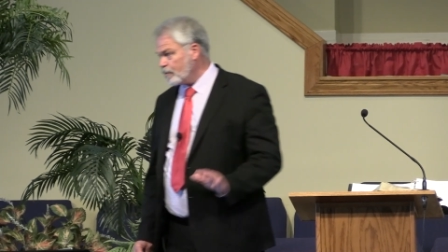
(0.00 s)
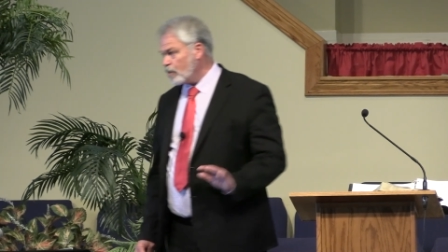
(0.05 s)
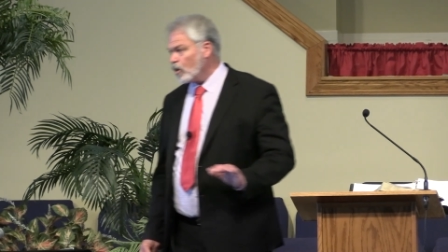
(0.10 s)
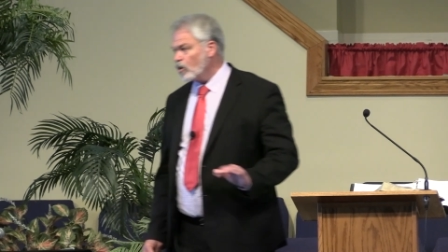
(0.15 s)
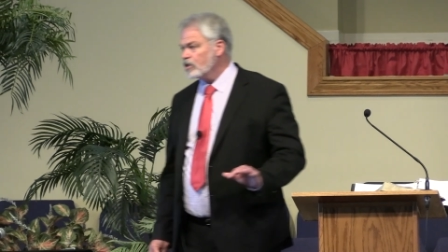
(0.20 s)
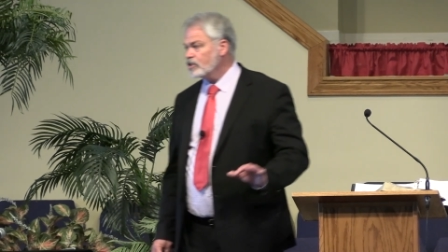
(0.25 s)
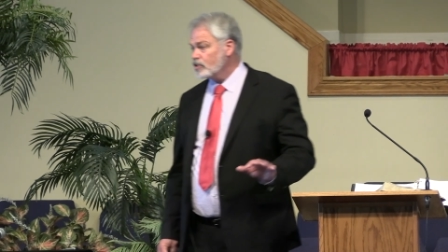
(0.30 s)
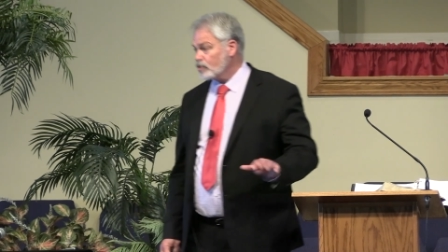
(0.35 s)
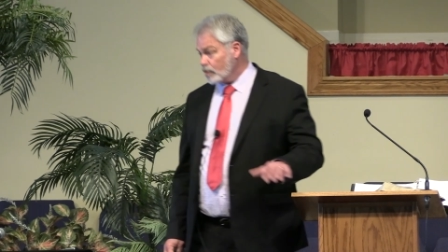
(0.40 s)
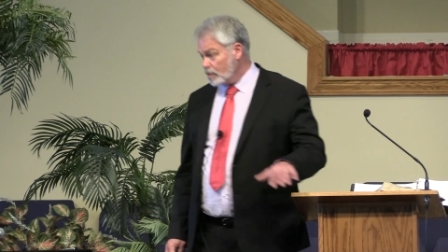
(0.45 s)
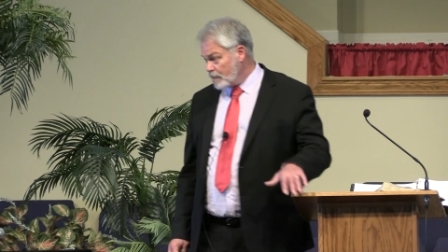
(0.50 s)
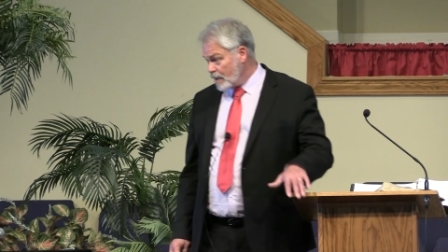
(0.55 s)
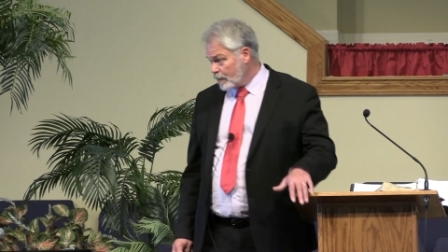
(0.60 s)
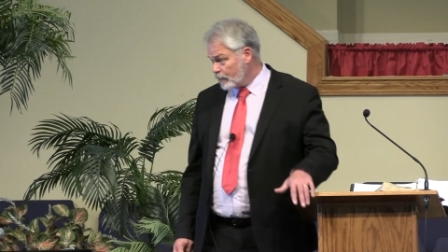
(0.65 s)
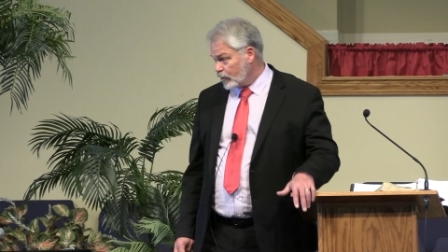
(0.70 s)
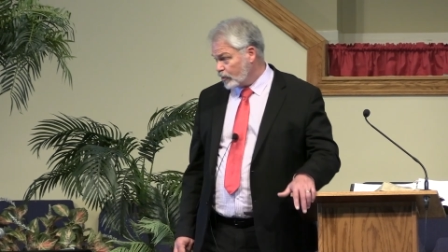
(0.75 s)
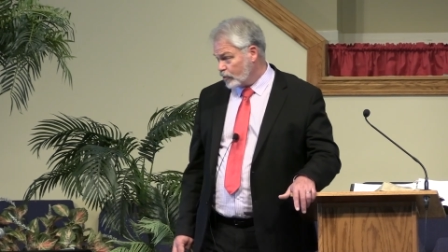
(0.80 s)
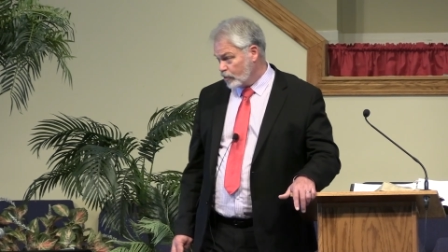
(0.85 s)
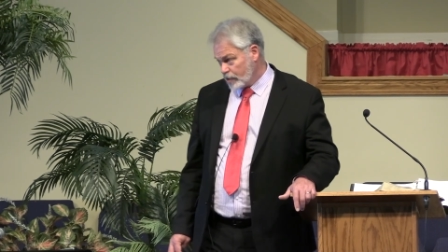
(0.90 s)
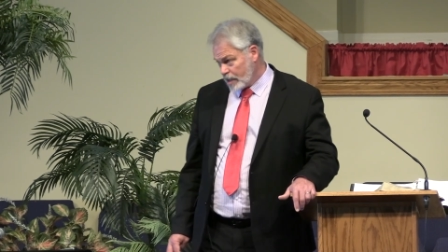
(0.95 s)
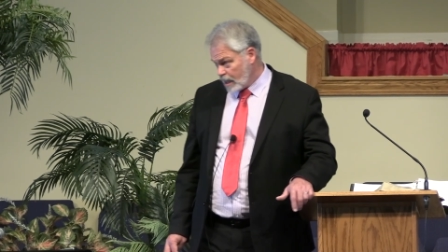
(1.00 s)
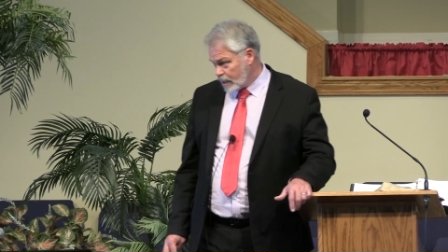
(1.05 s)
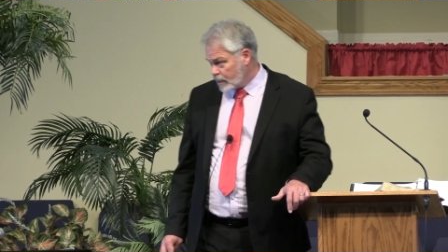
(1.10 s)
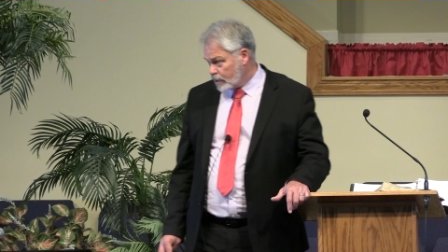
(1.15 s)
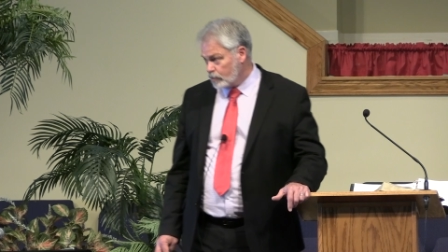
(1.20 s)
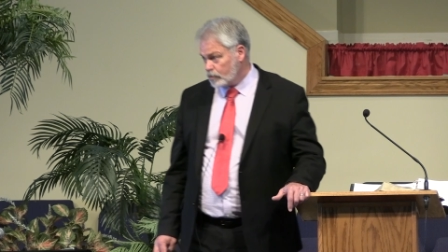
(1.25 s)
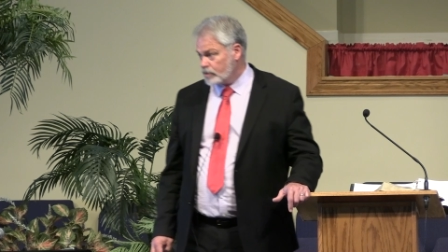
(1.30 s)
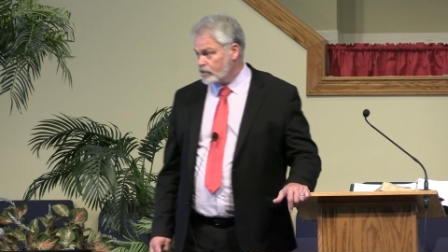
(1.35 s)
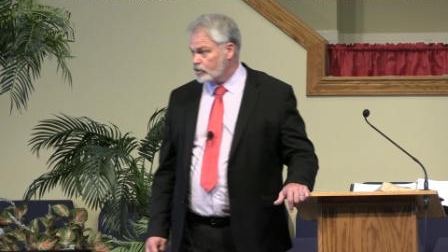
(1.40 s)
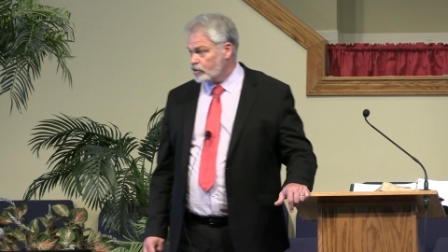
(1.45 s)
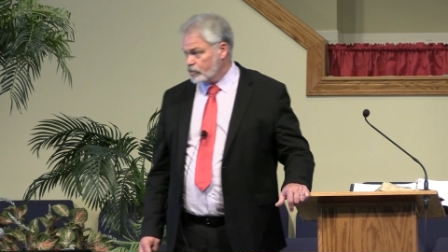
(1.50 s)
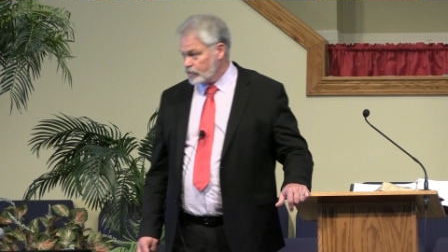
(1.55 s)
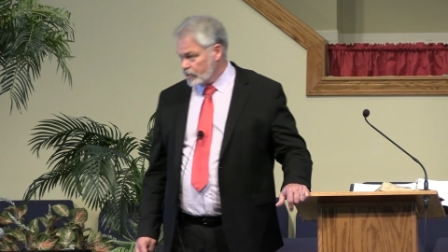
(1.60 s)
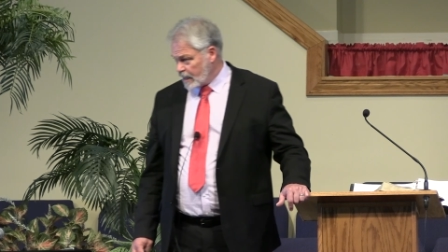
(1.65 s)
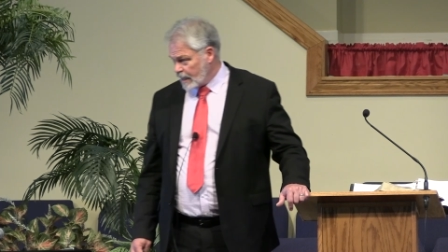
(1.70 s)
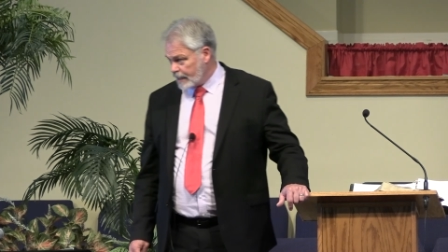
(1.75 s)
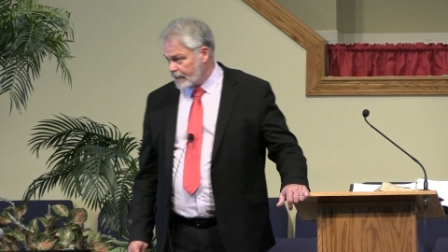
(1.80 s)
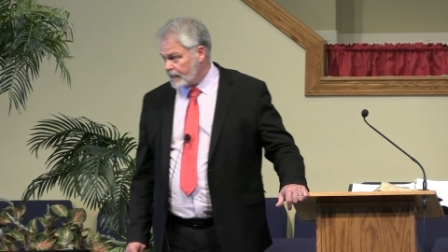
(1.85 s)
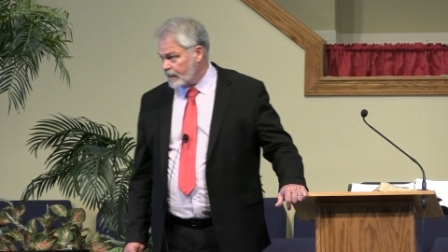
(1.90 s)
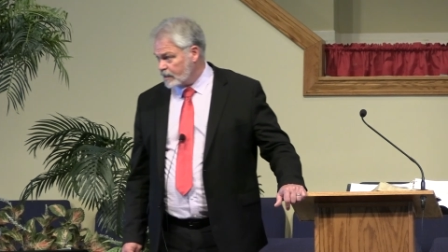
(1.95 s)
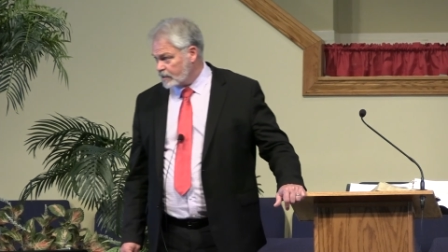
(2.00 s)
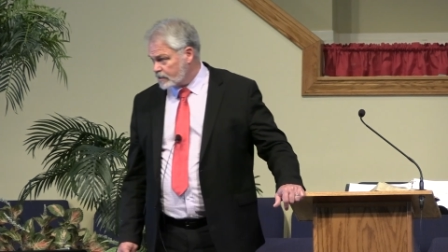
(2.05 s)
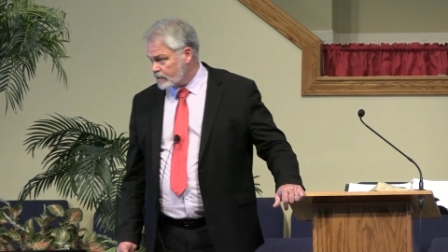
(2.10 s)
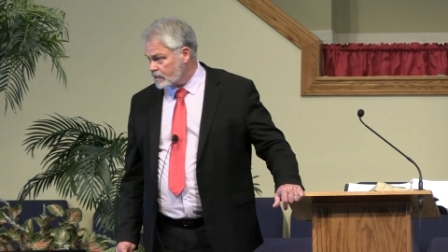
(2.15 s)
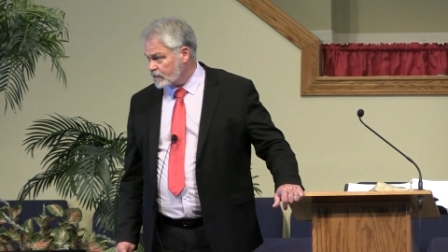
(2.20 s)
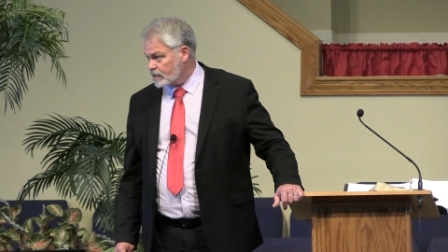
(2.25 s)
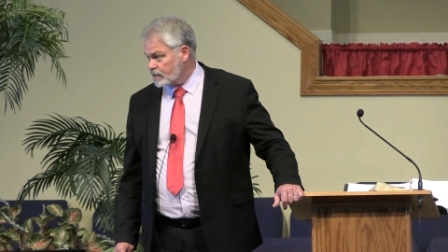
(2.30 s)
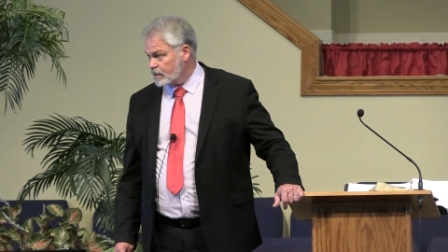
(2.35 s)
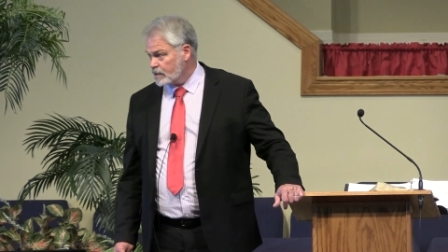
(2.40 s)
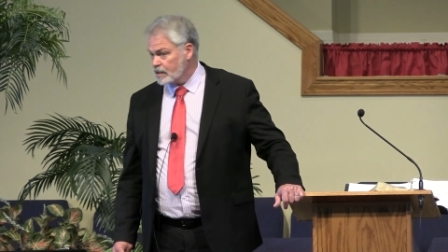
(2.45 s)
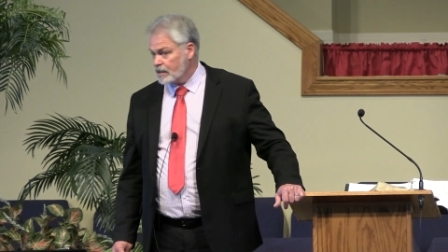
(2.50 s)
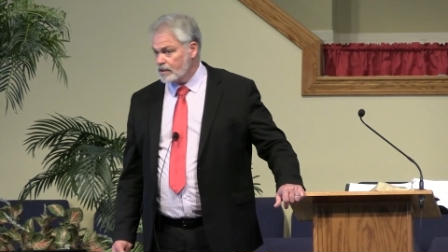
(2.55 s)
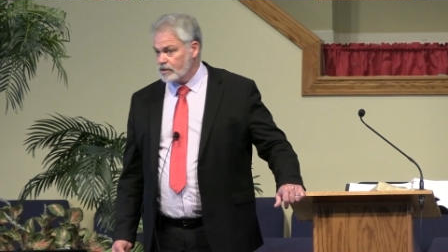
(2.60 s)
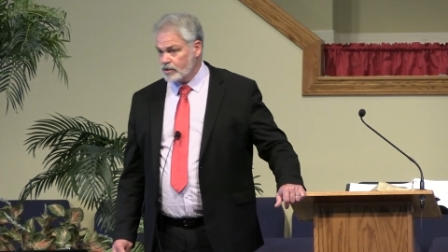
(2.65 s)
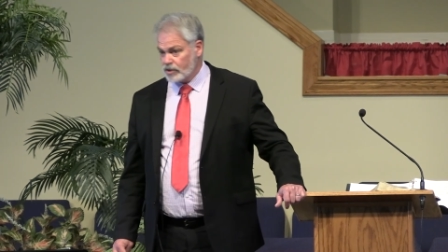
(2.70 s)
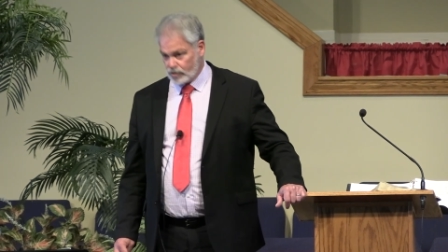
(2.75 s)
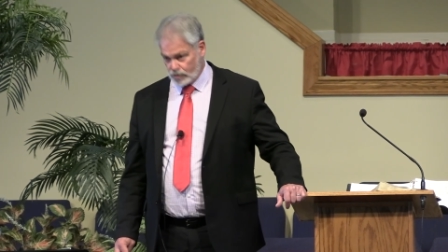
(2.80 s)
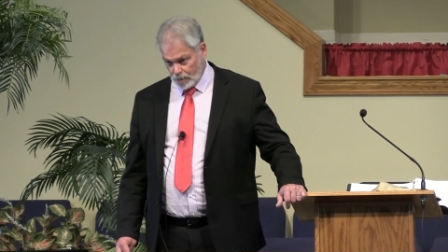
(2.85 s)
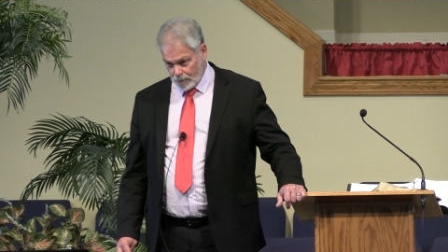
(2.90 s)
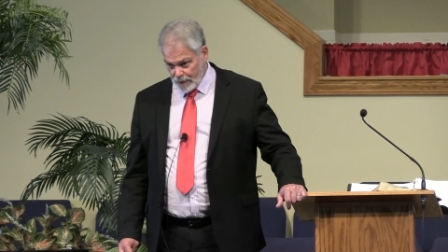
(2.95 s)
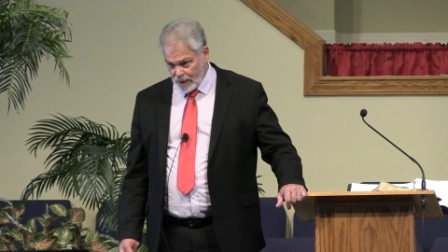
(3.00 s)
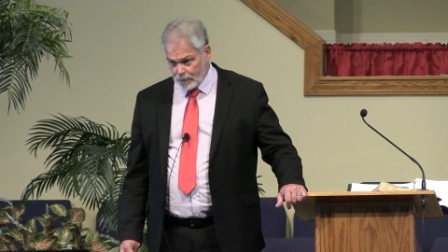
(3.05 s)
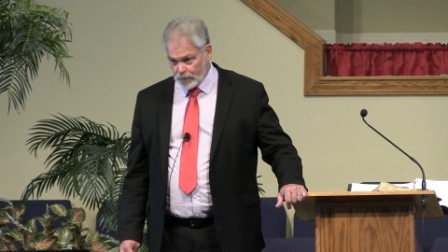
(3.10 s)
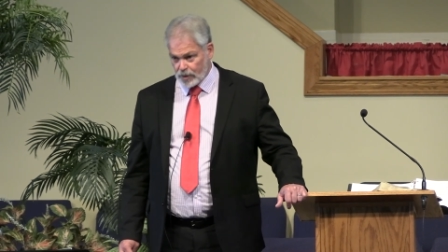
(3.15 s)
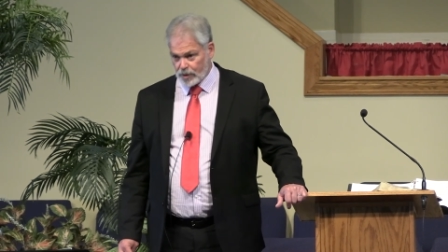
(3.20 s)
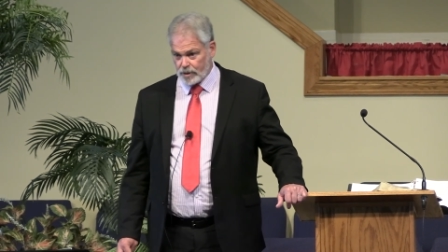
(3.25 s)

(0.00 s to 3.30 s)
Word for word: Paul, just remember, you're not good with junior high kids. Just remember.